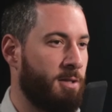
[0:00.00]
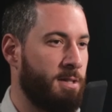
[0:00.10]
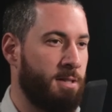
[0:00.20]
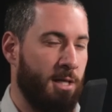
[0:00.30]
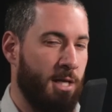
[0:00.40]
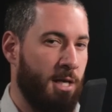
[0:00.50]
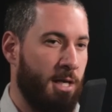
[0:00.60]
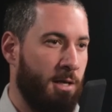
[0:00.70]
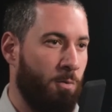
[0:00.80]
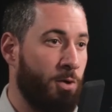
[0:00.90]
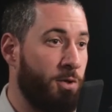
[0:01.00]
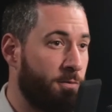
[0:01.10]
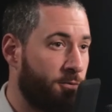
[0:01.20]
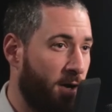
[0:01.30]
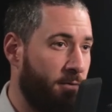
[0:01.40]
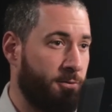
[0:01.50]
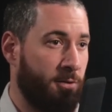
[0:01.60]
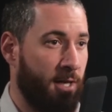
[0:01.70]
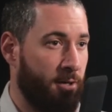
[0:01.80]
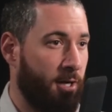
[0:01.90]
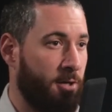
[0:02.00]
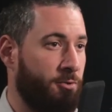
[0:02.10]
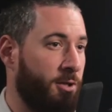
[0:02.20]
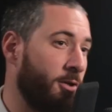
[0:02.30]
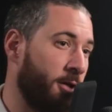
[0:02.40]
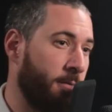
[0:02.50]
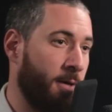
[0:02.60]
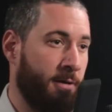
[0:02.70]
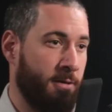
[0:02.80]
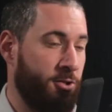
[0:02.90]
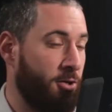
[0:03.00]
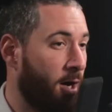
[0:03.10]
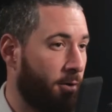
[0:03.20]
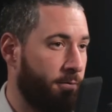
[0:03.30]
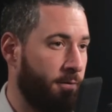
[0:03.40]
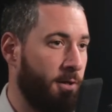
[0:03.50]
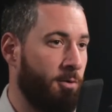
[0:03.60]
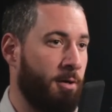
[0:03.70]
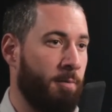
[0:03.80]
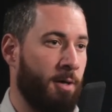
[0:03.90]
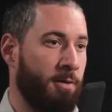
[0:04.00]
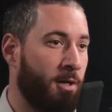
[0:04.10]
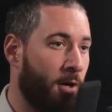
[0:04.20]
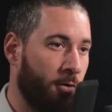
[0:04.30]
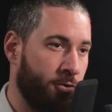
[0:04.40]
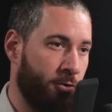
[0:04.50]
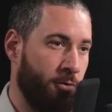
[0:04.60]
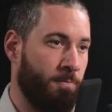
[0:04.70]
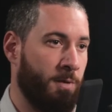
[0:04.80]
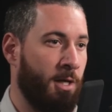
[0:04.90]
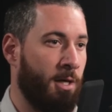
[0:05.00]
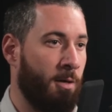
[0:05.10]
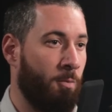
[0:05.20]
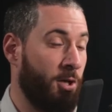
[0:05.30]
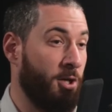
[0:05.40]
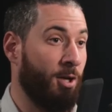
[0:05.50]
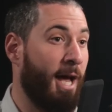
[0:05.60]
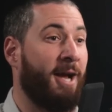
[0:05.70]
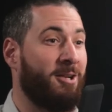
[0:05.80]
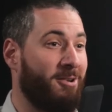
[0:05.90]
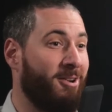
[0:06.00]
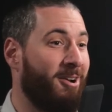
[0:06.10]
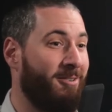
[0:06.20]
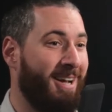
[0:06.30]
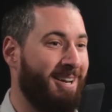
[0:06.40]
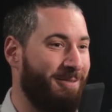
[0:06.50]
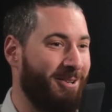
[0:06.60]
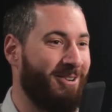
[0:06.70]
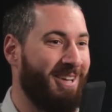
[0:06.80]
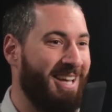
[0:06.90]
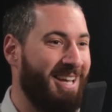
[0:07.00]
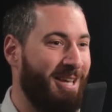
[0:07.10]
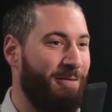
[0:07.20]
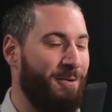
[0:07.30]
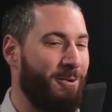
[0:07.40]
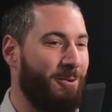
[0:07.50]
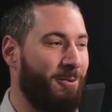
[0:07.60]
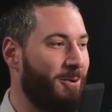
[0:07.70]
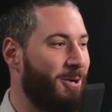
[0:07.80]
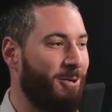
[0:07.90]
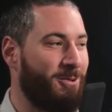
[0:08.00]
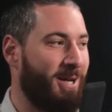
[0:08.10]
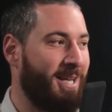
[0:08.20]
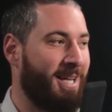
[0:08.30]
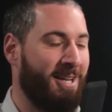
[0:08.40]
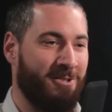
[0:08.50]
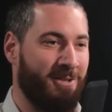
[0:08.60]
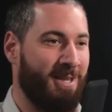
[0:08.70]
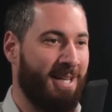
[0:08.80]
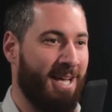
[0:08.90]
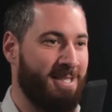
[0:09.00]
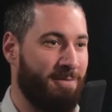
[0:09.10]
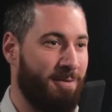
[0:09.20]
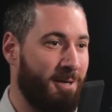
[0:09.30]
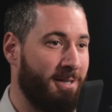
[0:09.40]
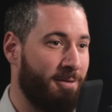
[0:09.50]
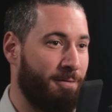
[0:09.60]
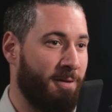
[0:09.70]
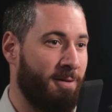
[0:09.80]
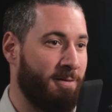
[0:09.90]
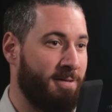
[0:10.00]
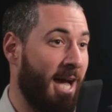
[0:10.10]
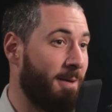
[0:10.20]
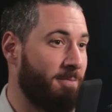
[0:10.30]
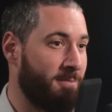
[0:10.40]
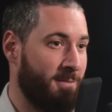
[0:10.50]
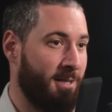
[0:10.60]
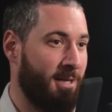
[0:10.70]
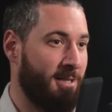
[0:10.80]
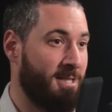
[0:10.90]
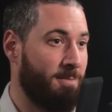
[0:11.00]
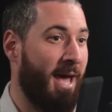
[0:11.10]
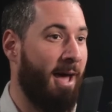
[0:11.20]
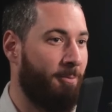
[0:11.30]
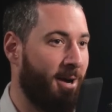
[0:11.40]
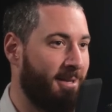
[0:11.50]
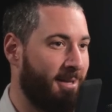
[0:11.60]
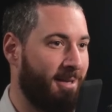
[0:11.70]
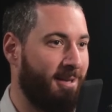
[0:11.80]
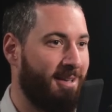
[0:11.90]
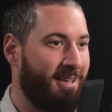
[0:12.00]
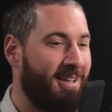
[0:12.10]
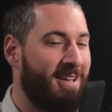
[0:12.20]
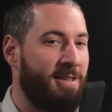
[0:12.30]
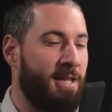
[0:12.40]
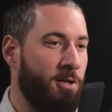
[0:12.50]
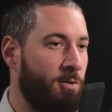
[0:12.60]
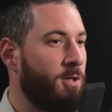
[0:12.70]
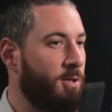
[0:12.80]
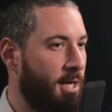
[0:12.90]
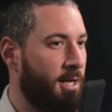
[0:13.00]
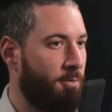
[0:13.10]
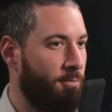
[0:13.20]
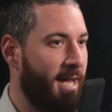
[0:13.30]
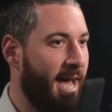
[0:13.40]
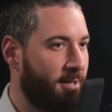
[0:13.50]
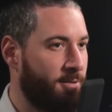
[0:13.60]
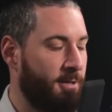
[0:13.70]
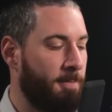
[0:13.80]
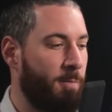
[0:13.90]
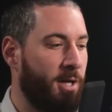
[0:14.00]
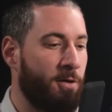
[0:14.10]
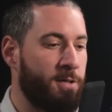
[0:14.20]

Because when you travel to another country, you learn about its geography, you learn yeah. about the culture, uh, whether you like it or not, right? If yeah, you yeah, yeah. if you go to any country that has a very different time uh, span, right? Uh, exactly. Then you, you kind of react to it. But yeah.